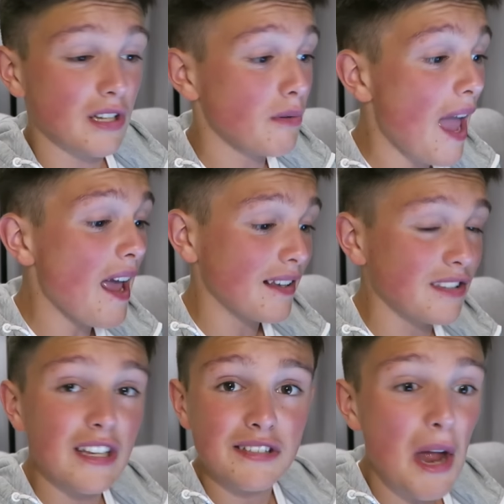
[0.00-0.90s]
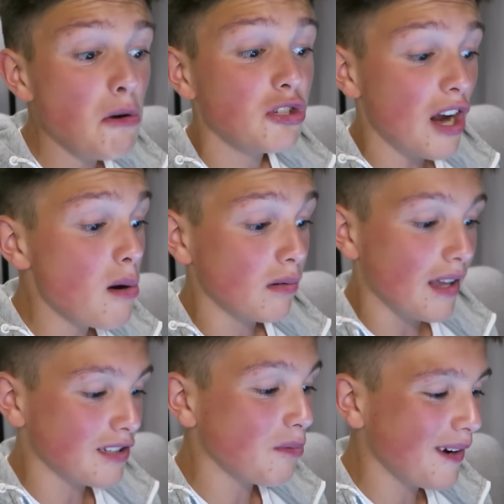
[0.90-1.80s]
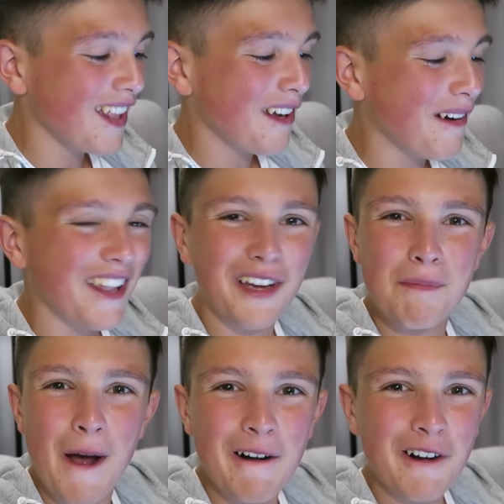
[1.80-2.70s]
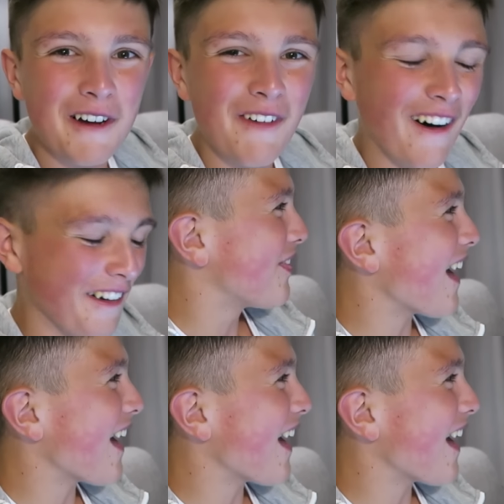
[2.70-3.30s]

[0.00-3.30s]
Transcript: So yeah, it's no joke. That's a really, really good Pokemon.